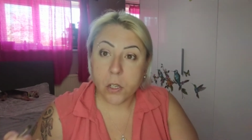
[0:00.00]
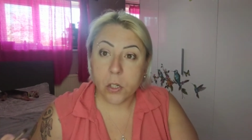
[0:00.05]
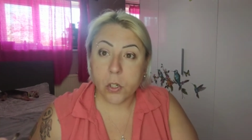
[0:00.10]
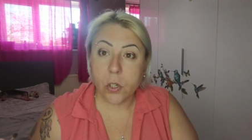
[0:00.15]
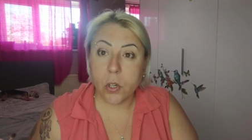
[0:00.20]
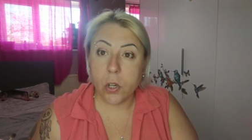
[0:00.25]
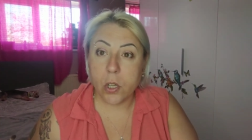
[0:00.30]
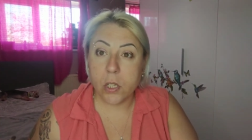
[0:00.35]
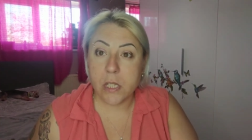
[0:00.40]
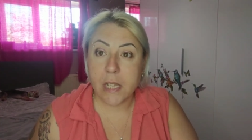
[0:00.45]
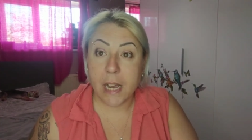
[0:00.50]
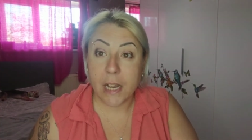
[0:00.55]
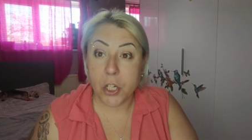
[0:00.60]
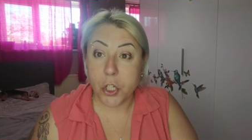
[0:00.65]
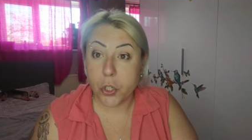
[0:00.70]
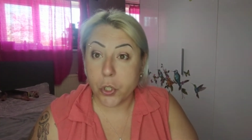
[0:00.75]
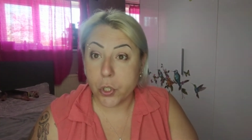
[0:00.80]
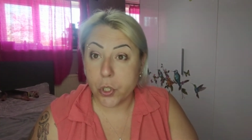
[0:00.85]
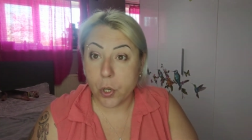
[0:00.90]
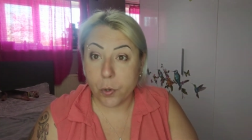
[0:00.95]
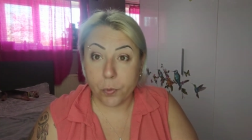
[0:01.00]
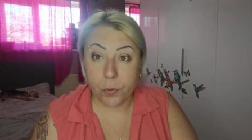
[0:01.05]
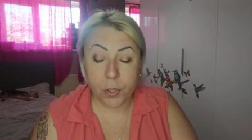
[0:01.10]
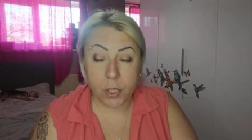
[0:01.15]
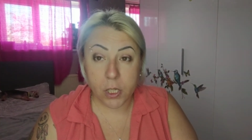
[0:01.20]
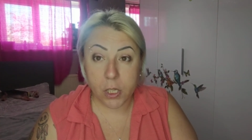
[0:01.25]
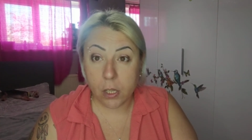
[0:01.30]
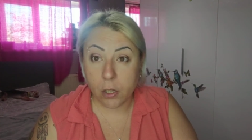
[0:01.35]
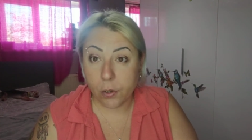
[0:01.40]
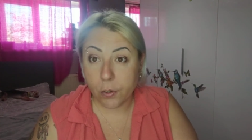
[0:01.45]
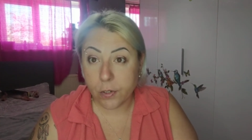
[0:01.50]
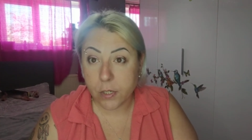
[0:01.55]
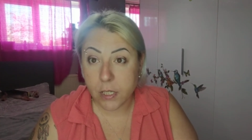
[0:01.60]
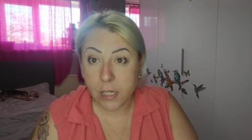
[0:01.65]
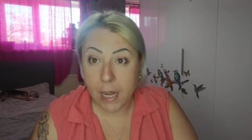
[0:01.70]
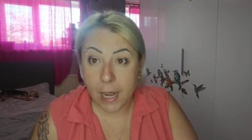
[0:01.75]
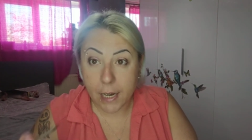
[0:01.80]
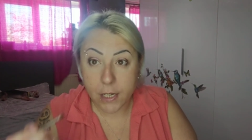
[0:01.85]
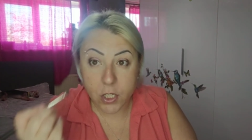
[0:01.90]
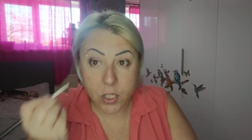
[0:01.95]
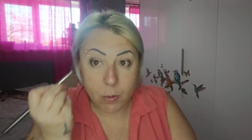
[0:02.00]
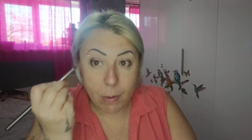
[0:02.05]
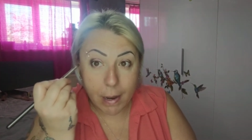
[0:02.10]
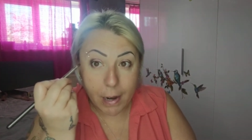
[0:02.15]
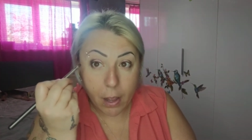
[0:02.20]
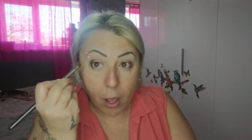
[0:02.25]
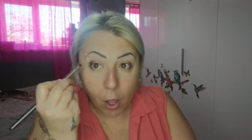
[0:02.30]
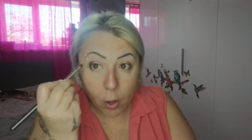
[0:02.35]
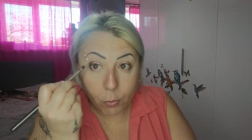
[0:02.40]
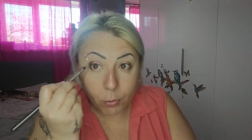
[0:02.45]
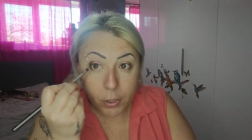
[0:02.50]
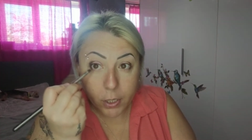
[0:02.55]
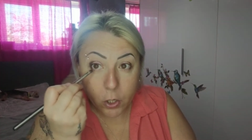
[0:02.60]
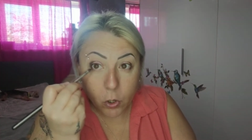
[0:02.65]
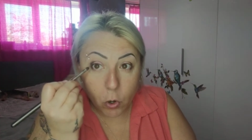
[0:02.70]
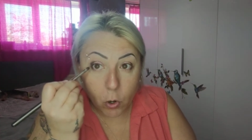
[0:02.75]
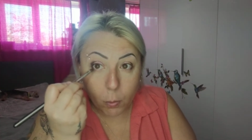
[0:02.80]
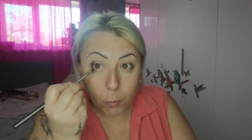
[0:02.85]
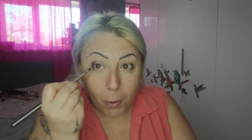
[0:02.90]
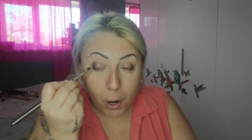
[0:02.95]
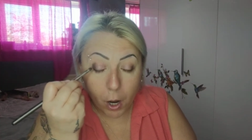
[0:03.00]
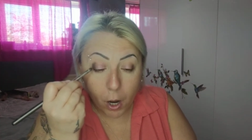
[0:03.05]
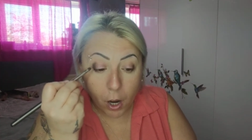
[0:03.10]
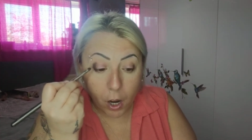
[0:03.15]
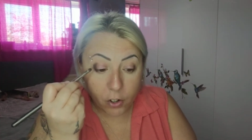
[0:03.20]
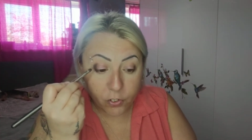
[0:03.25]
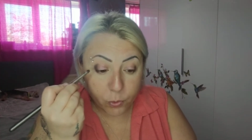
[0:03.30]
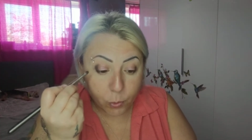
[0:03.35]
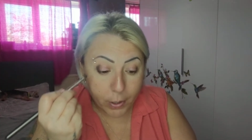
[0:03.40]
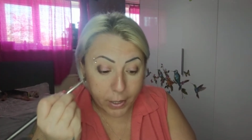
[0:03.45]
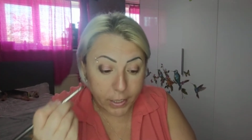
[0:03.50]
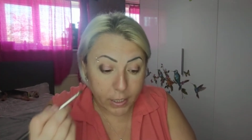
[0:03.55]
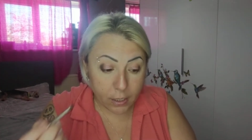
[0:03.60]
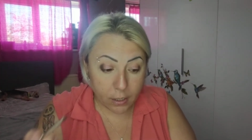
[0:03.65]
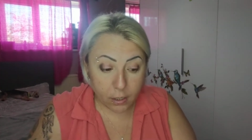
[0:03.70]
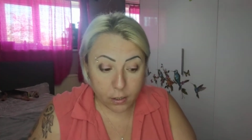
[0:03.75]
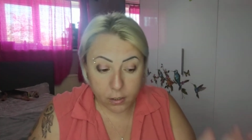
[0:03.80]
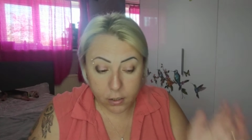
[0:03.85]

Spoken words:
because I just don't think it looks nice, so I only come halfway